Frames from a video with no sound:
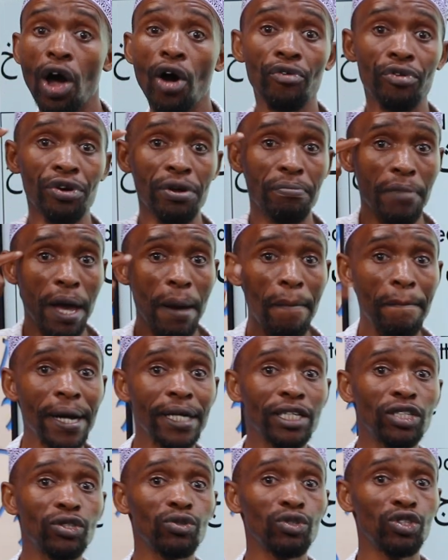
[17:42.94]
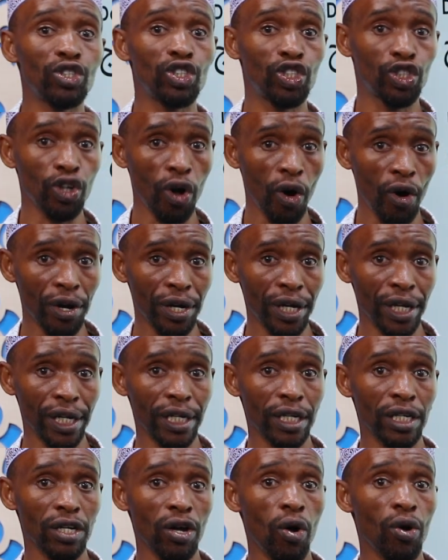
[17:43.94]
Remember to
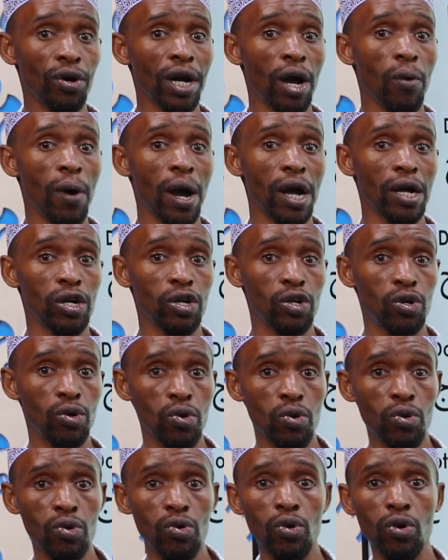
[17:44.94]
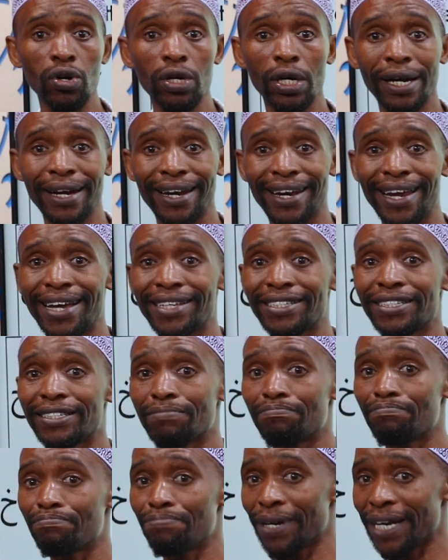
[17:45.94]
join on our Google Class
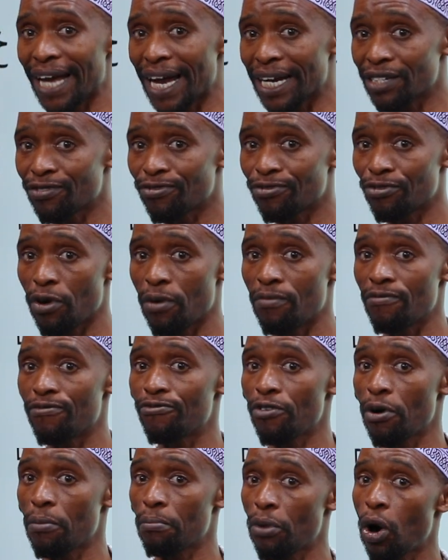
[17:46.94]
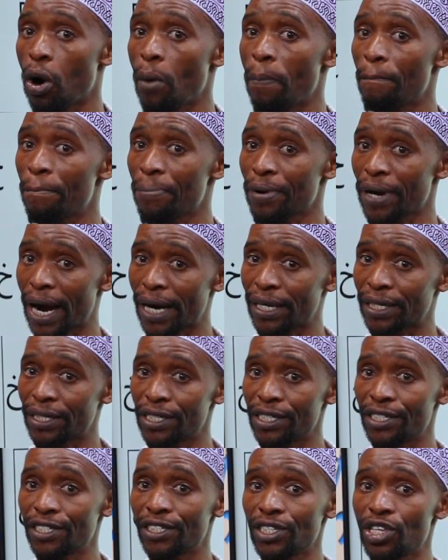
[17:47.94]
platform for more
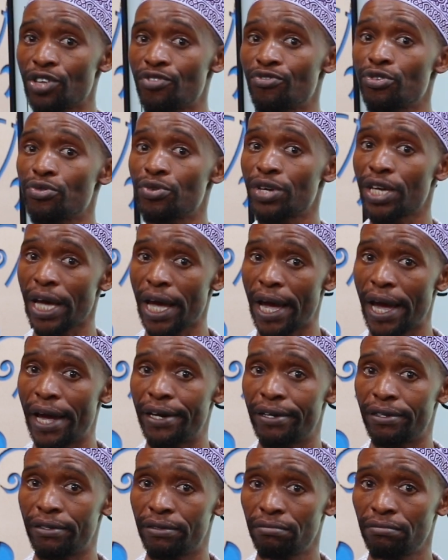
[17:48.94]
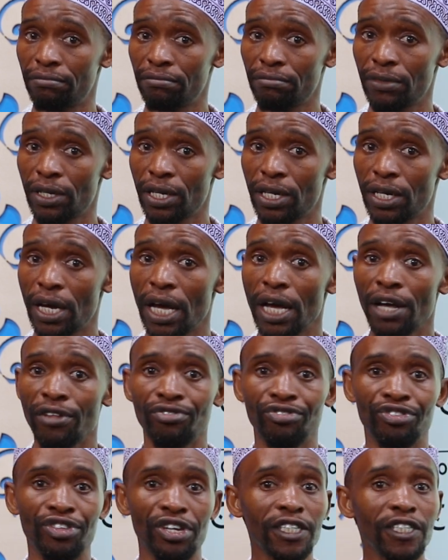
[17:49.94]
practice if you can.
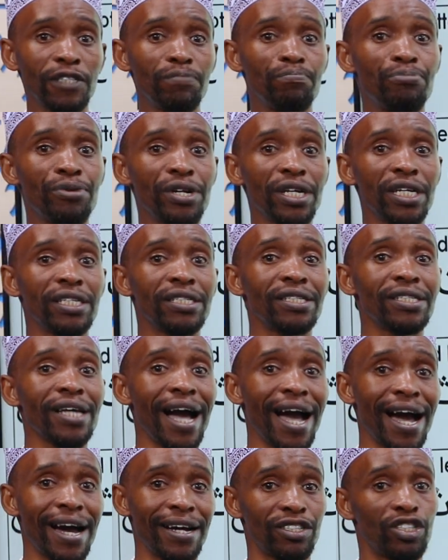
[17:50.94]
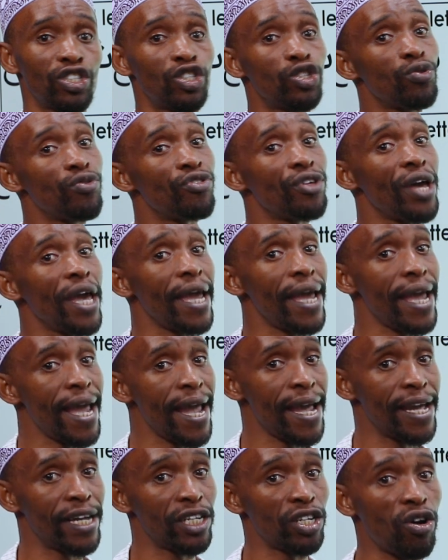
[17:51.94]
This brings us to the
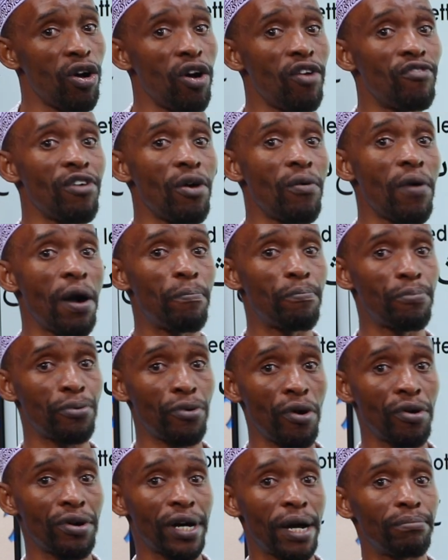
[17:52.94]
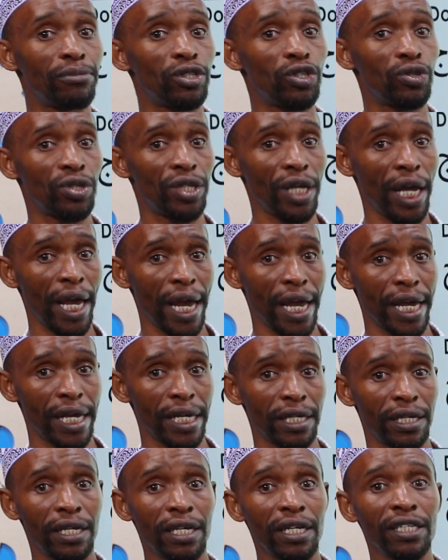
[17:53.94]
end of our program
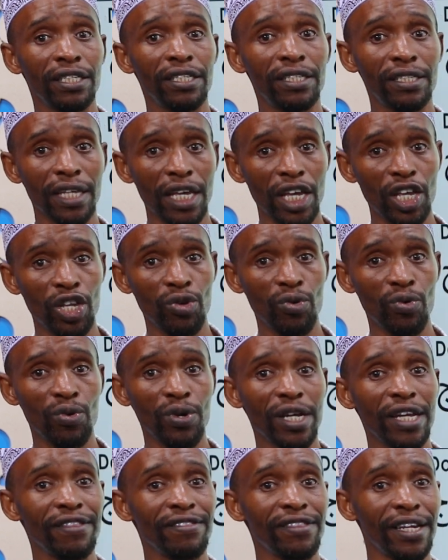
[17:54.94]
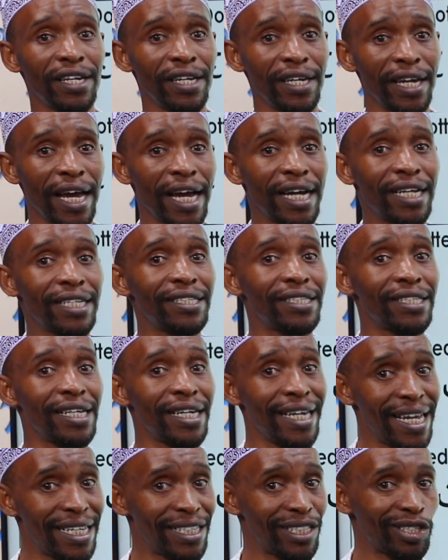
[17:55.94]
today. See you in the next
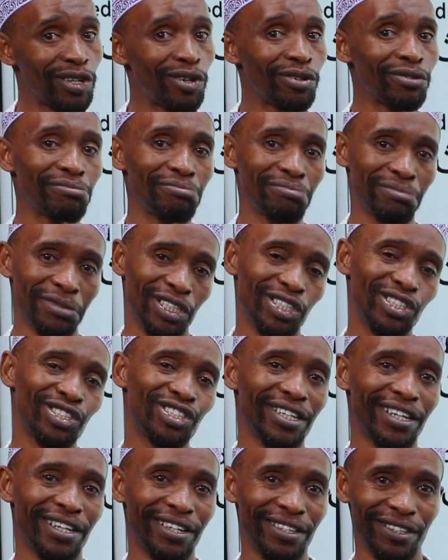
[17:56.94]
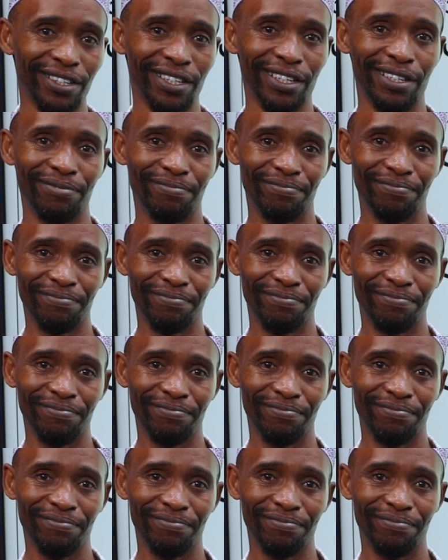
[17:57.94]
lesson, inshallah.